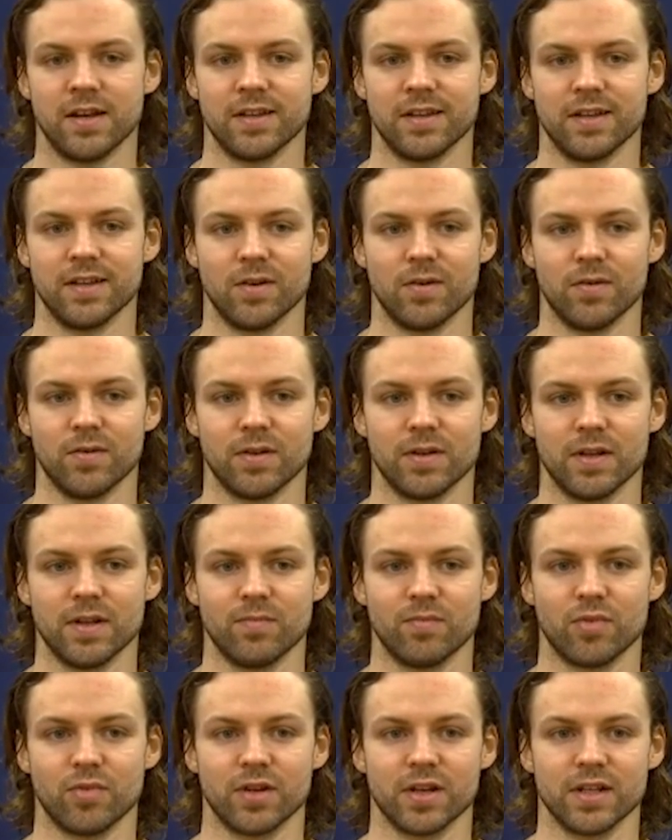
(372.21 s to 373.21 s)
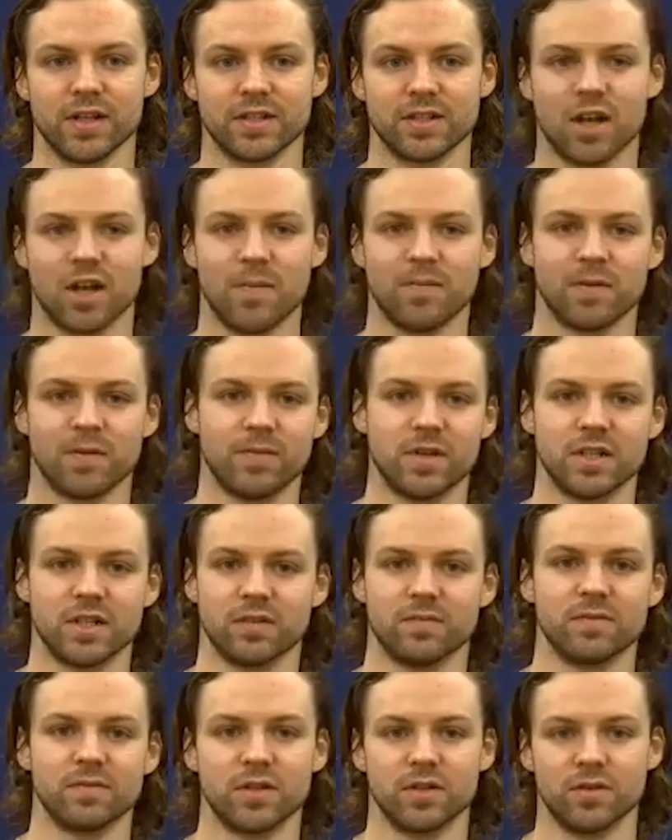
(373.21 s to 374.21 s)
you know, it brings
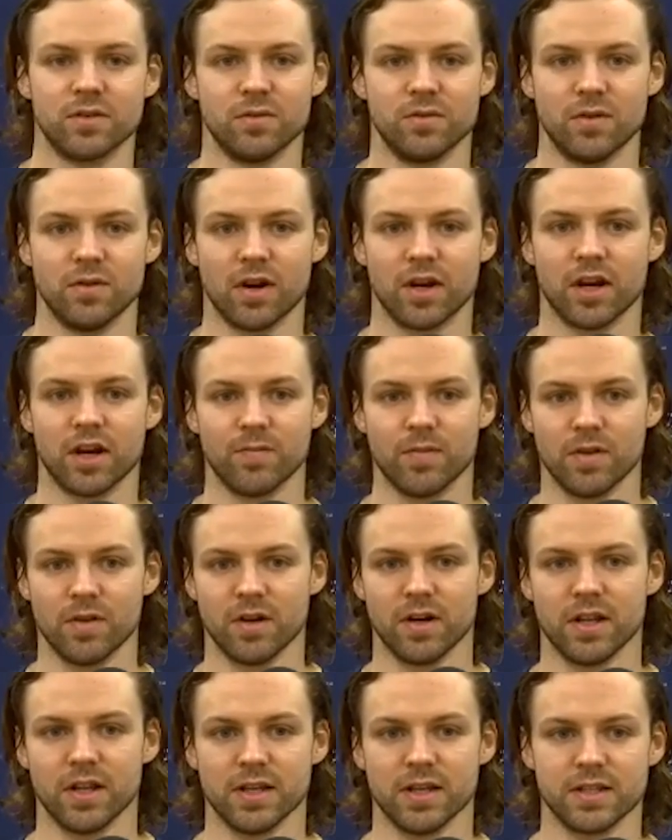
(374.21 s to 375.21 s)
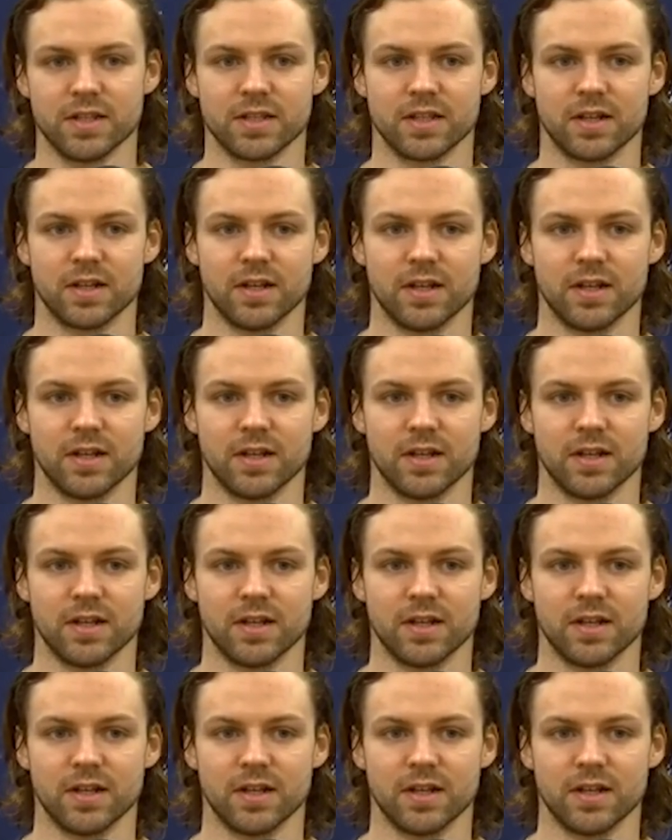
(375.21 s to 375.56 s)
optimism to our communities.